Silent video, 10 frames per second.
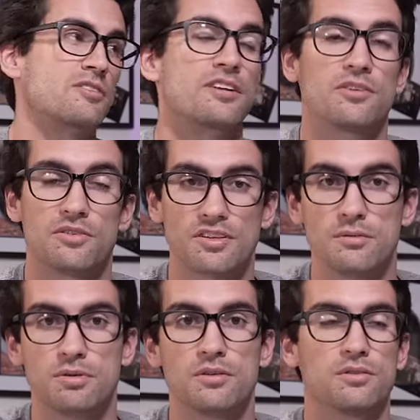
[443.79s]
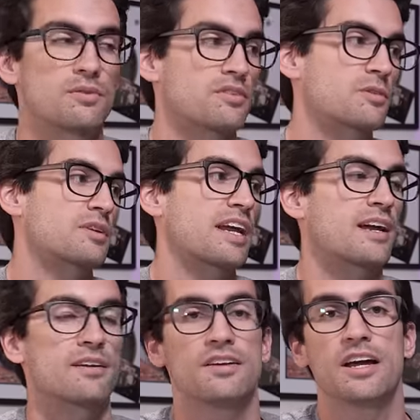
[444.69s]
you'll need a new CPU as a result
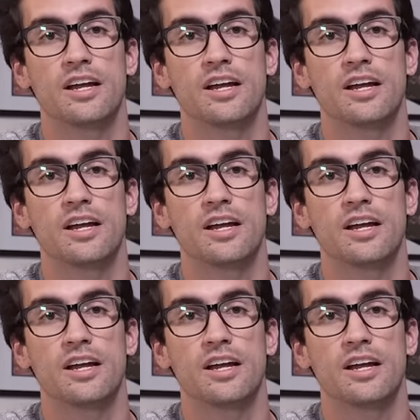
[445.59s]
and